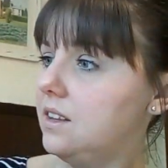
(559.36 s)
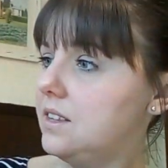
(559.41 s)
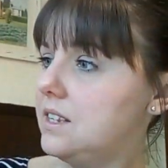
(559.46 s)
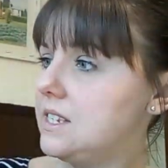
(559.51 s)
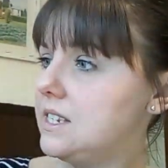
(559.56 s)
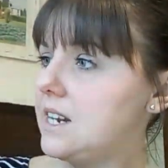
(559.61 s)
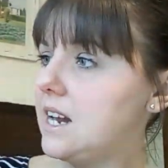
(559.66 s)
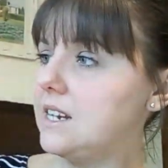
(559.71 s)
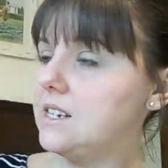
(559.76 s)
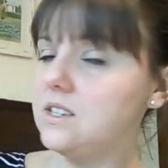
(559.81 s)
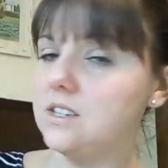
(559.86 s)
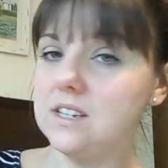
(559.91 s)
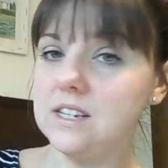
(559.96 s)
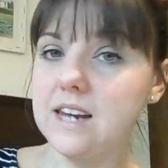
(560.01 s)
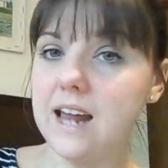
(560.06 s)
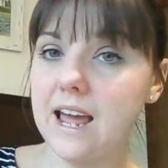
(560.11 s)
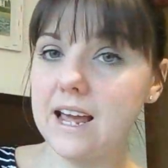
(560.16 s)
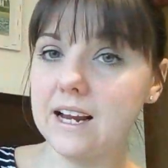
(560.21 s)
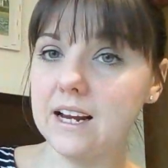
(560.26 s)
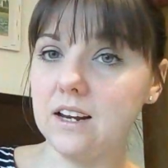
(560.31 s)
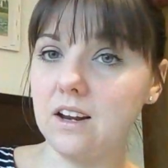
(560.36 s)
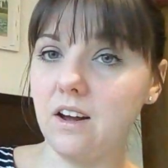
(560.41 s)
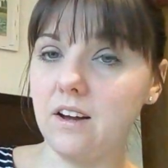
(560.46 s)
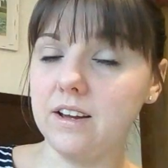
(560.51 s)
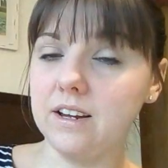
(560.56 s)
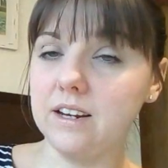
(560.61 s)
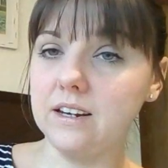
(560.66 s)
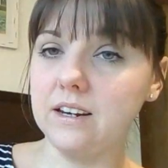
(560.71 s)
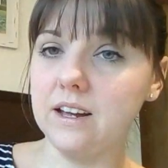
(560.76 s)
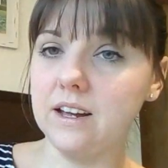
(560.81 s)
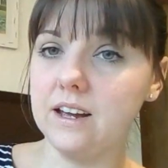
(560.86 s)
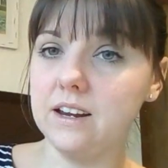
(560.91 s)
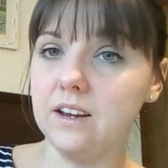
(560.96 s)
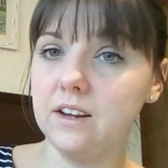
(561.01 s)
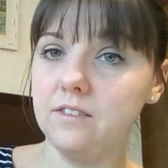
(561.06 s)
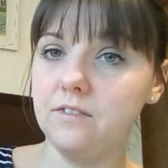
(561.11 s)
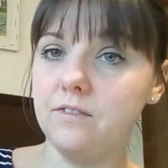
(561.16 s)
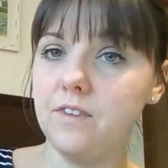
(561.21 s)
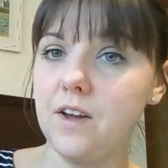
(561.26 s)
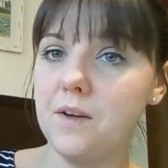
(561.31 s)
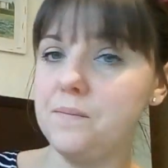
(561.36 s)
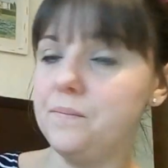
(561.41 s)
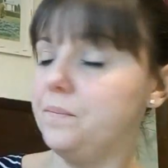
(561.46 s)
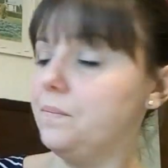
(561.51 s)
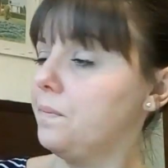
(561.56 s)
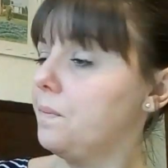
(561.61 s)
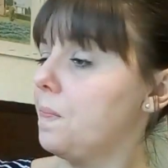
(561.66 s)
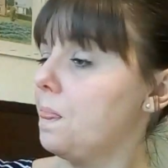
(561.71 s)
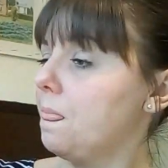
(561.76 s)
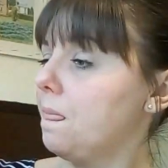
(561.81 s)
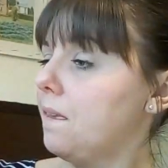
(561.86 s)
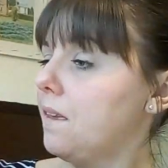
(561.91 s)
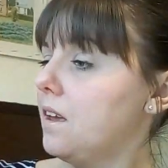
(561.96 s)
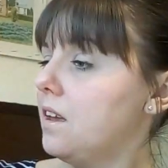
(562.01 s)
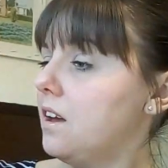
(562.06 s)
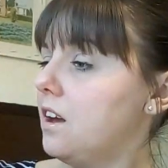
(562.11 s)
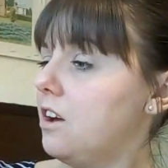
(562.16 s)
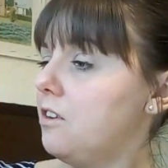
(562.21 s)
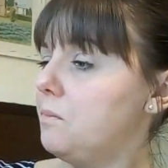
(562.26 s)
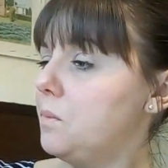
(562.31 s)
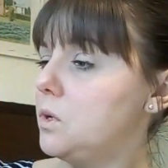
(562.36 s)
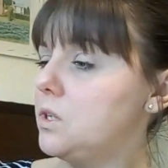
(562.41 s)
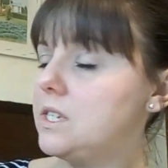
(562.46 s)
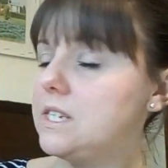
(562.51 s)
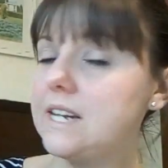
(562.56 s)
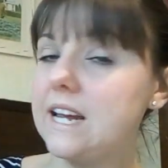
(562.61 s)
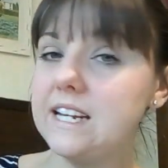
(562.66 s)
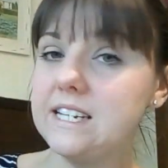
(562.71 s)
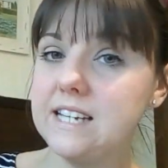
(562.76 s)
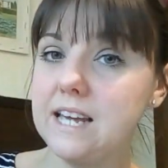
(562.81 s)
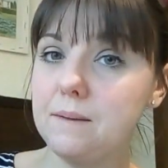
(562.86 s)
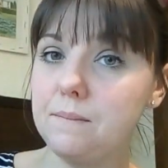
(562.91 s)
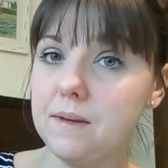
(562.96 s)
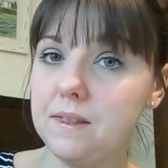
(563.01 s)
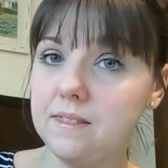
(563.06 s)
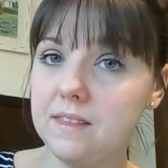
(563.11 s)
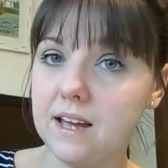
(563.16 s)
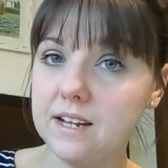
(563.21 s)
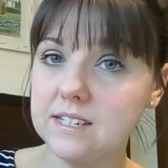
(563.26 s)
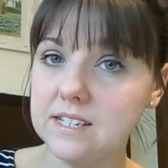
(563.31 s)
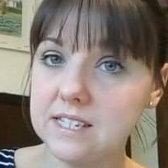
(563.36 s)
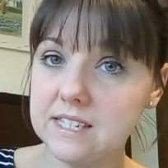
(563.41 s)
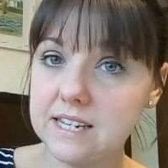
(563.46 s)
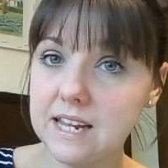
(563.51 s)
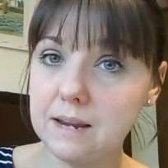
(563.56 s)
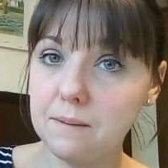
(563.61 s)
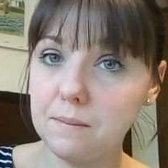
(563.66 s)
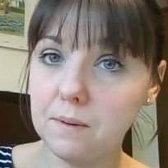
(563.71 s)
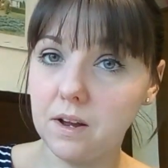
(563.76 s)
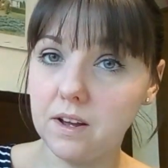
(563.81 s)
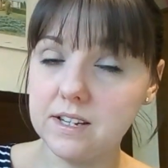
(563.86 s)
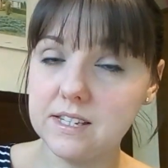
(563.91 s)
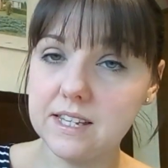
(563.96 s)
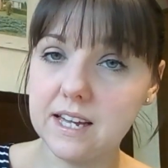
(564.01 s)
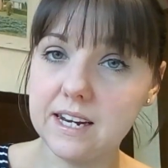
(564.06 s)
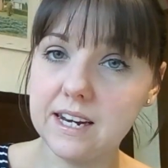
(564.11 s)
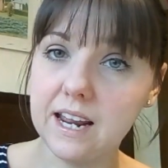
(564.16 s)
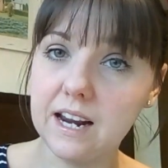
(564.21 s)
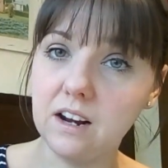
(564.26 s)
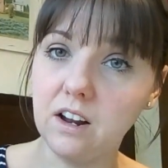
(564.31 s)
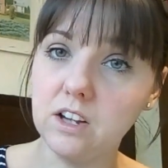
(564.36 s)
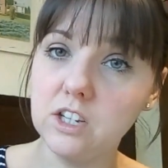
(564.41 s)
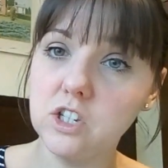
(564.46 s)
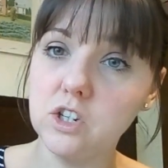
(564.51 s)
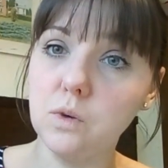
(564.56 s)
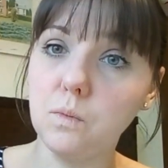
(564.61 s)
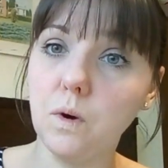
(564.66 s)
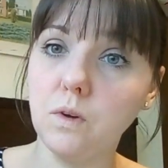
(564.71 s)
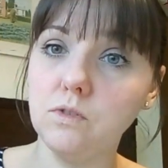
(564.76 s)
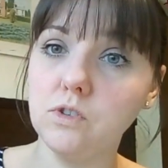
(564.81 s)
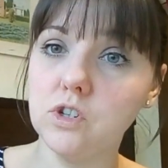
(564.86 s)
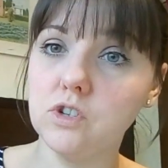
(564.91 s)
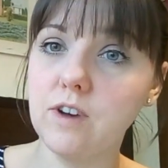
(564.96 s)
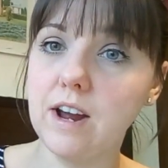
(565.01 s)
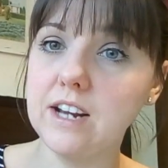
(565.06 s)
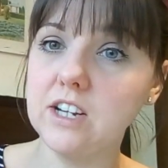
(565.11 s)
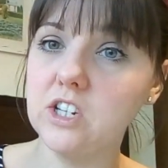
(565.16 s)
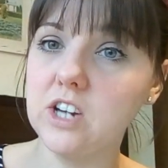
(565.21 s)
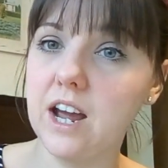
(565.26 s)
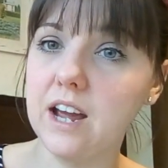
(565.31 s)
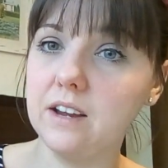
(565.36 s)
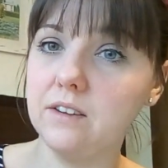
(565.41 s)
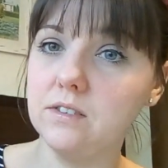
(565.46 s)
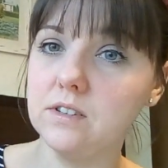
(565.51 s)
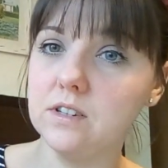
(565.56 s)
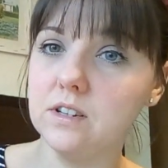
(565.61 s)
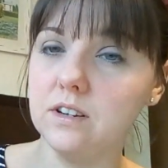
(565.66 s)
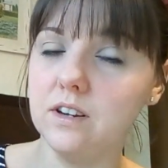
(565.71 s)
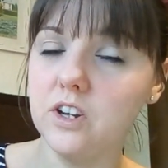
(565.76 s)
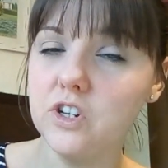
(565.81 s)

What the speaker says: standard neckline, and I've put stay tape in there to stabilise that neckline so it won't stretch out.